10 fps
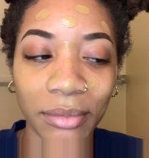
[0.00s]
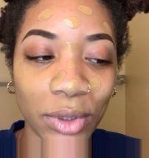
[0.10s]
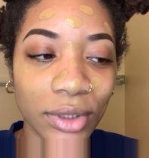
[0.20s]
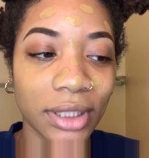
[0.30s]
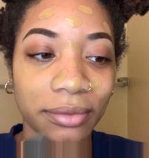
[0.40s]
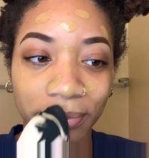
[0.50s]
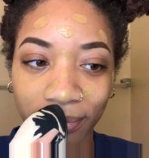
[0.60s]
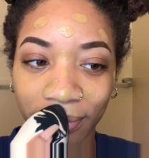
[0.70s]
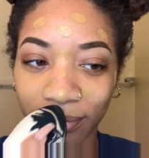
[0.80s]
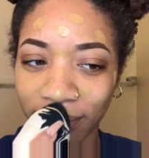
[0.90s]
Music.
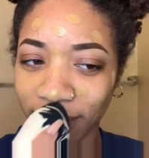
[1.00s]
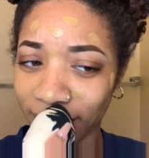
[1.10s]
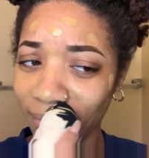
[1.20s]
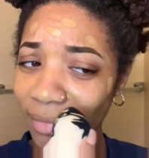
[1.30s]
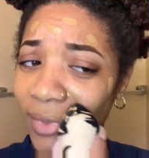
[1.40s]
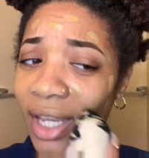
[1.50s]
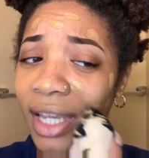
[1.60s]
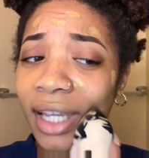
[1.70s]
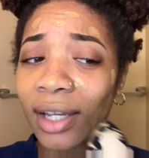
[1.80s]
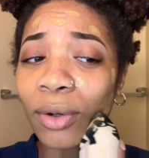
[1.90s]

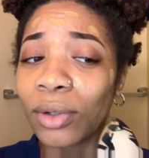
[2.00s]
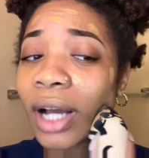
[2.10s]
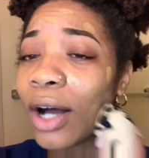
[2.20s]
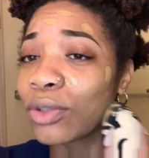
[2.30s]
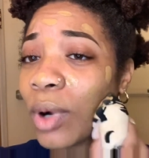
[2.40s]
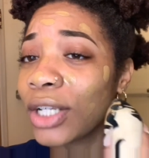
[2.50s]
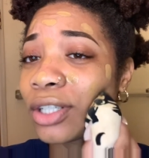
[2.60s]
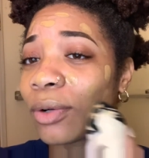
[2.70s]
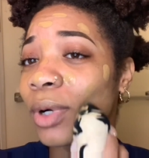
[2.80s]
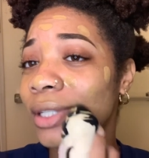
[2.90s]
And when I was watching
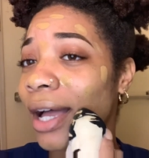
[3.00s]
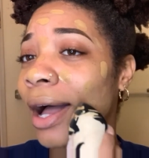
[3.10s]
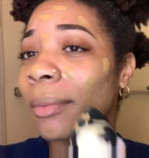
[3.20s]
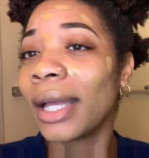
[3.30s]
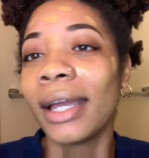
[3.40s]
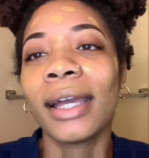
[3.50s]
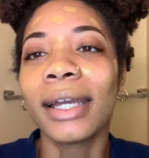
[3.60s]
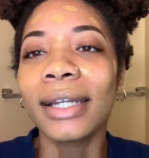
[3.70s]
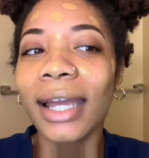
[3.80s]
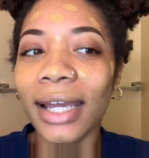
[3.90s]
it one time,
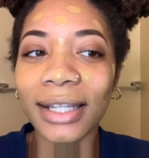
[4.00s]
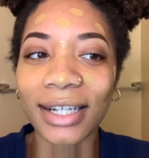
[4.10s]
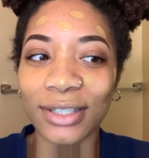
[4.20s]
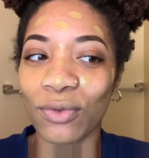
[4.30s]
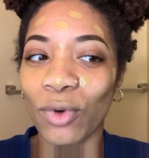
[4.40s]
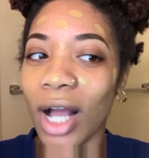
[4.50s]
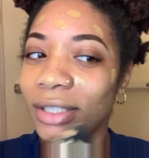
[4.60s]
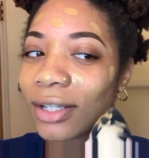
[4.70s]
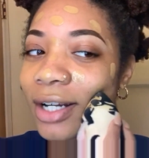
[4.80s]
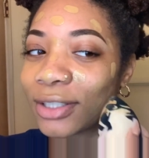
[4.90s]
and they had like some rock
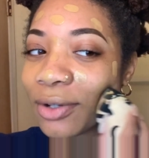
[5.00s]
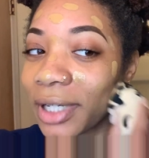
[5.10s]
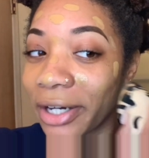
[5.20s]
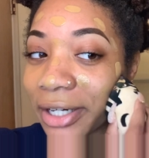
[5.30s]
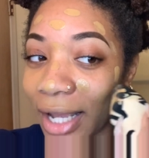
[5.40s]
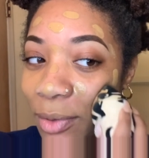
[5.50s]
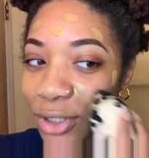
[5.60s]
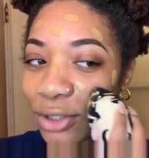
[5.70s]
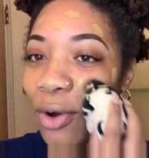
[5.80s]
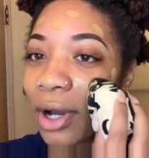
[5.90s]
stars on there, and they was
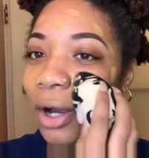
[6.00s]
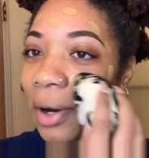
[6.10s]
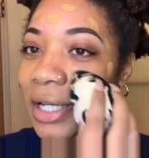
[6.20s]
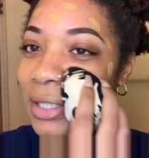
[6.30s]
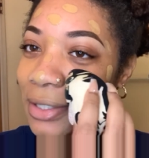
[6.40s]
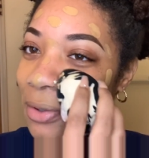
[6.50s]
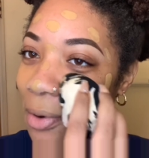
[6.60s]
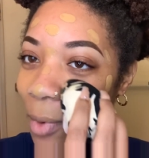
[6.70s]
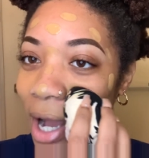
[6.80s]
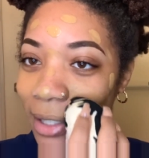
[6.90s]
just going crazy, doing
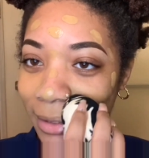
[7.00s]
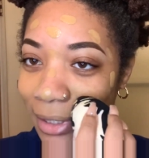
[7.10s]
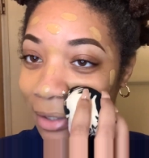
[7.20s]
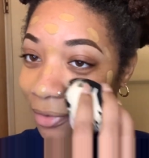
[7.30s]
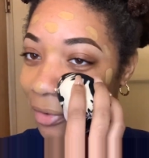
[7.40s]
wild stuff.